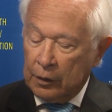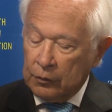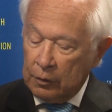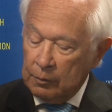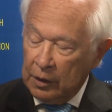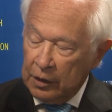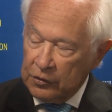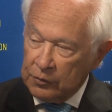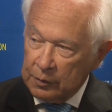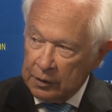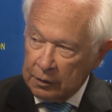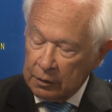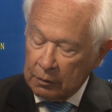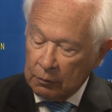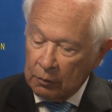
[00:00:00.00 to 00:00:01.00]
reminds
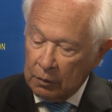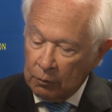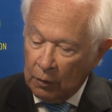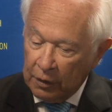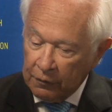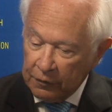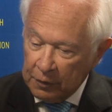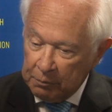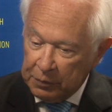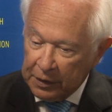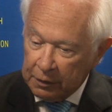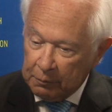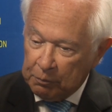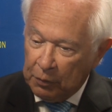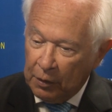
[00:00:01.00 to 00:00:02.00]
me, one of the
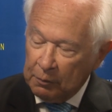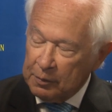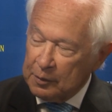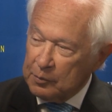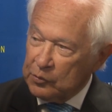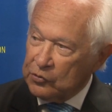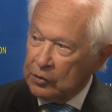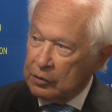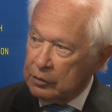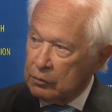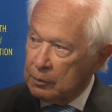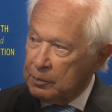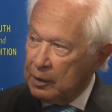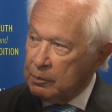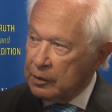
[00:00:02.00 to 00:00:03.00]
big problems that the
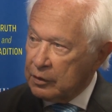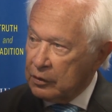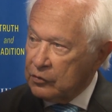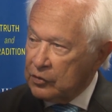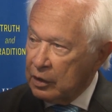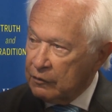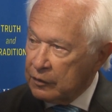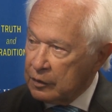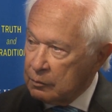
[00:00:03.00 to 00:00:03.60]
Republicans have at the